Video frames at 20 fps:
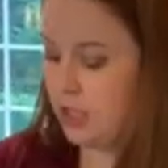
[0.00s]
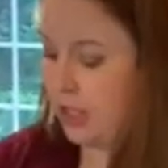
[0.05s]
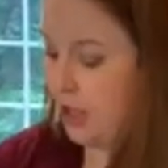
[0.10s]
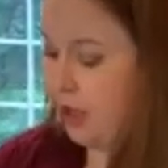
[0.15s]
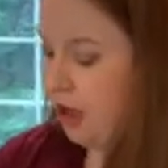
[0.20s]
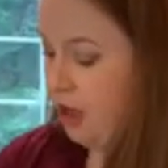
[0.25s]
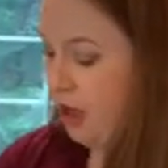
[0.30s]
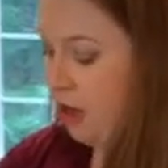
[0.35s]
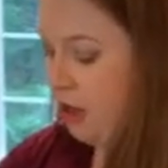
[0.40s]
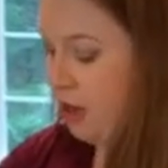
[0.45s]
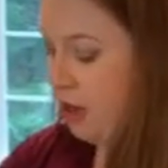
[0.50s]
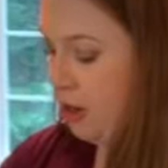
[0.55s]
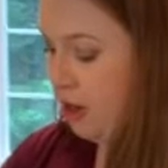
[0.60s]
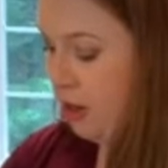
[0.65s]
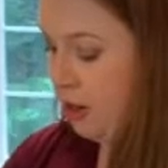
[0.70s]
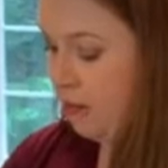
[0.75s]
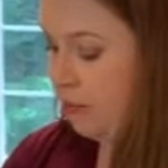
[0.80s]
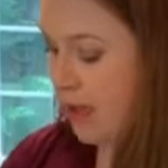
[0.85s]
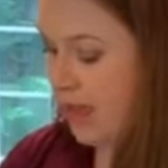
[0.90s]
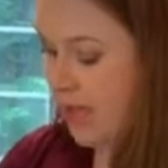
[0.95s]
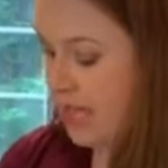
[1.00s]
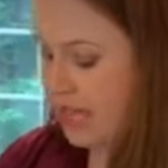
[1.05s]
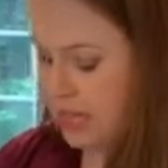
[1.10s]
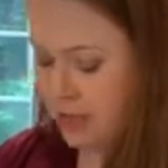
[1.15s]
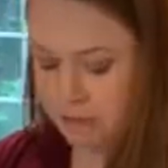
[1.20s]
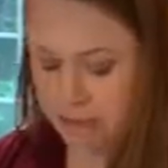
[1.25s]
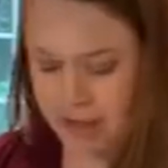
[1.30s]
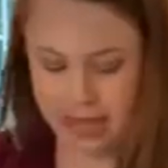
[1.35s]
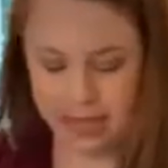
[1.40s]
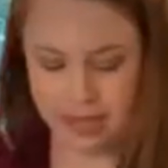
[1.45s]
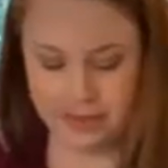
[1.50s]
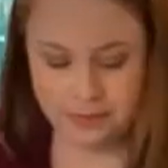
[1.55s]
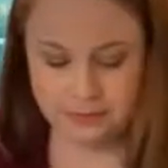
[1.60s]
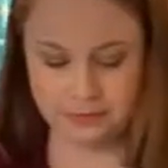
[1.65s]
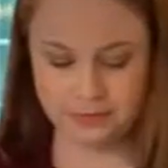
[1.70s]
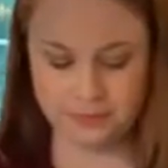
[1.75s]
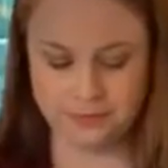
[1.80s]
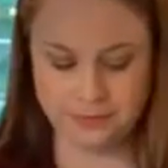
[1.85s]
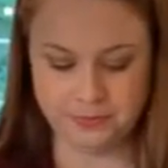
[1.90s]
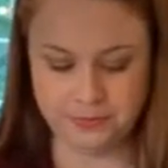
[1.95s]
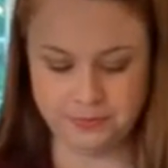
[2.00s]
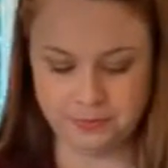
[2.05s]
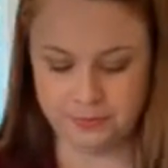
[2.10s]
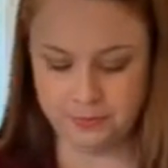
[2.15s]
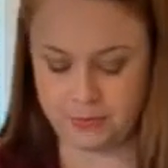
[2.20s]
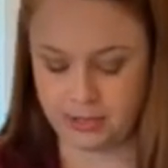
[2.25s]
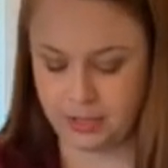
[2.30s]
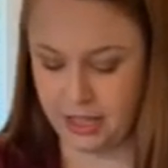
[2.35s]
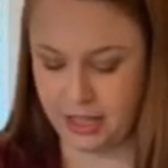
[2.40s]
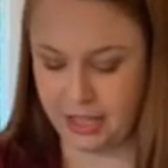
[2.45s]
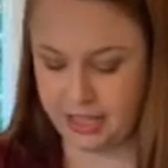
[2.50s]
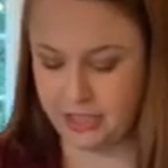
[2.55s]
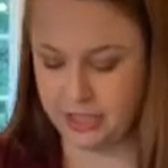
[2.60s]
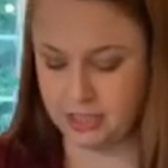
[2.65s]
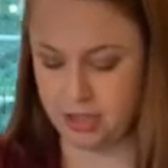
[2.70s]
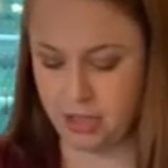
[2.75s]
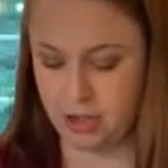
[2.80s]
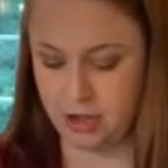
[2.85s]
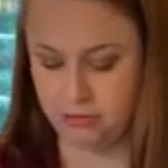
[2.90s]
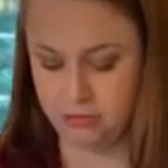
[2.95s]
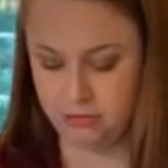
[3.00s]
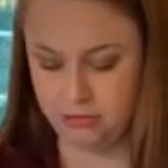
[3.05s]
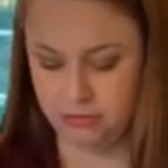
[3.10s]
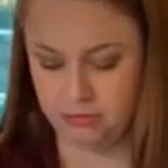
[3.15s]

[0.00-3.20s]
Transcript: on our baking pan, like so.